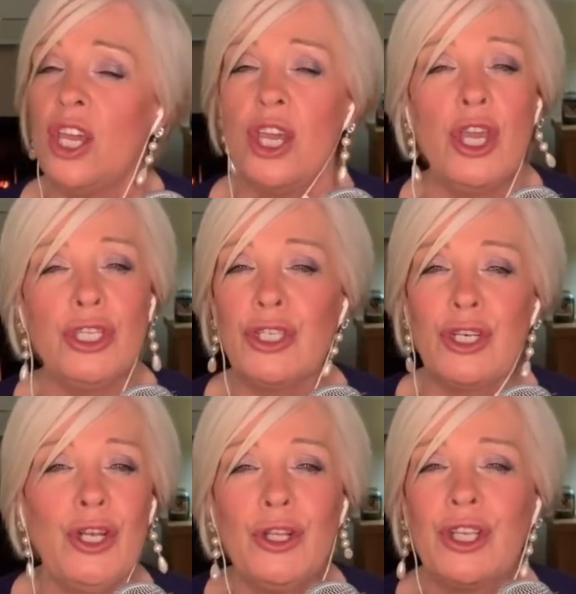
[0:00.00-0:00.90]
is
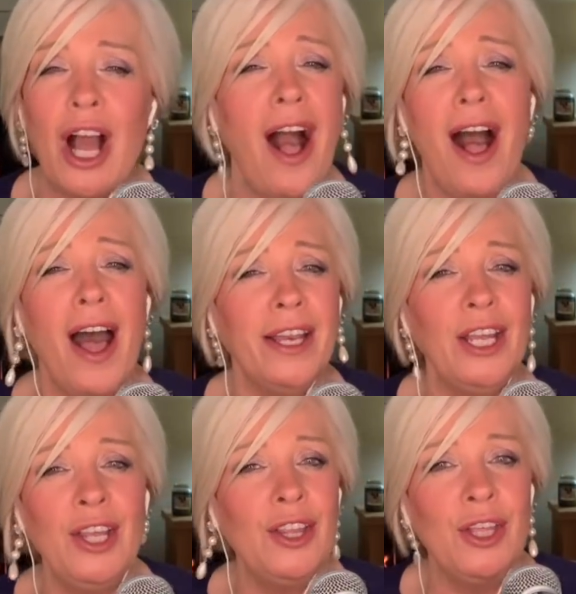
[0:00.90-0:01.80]
still God
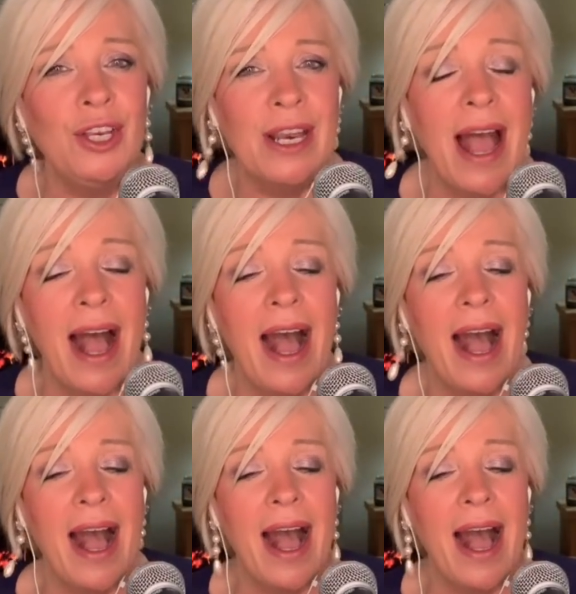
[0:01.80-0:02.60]
in the night.